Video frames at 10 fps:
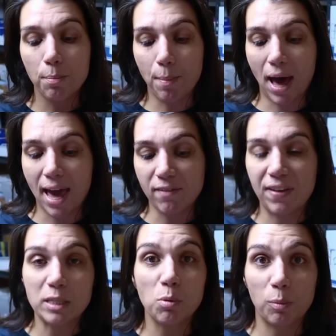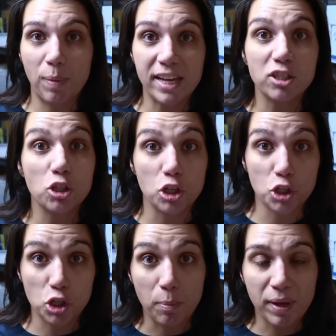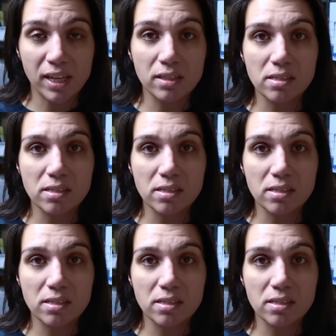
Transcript: my Facebook page to shipping.